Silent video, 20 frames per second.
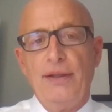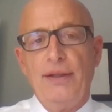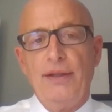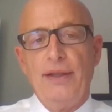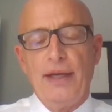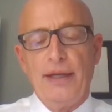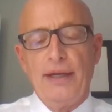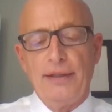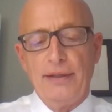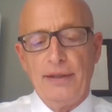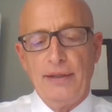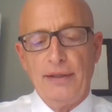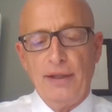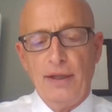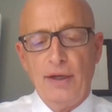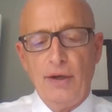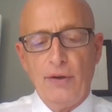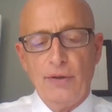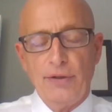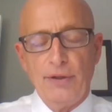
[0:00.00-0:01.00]
that
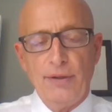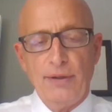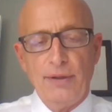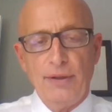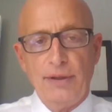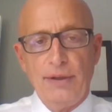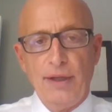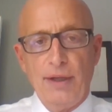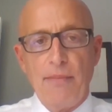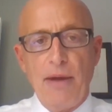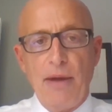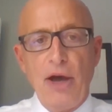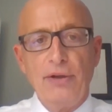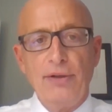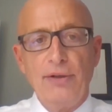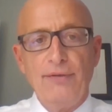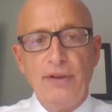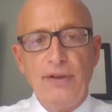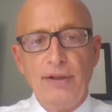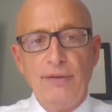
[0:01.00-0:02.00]
the
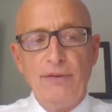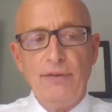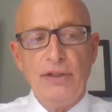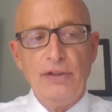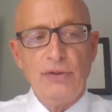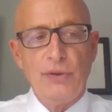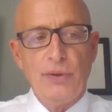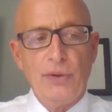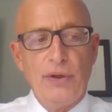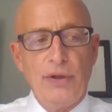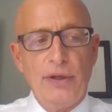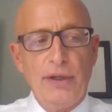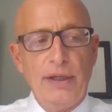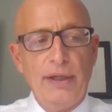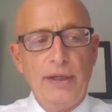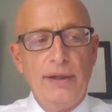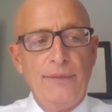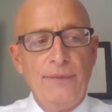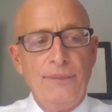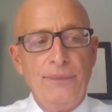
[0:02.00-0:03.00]
amount of
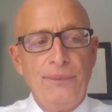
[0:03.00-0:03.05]
inventory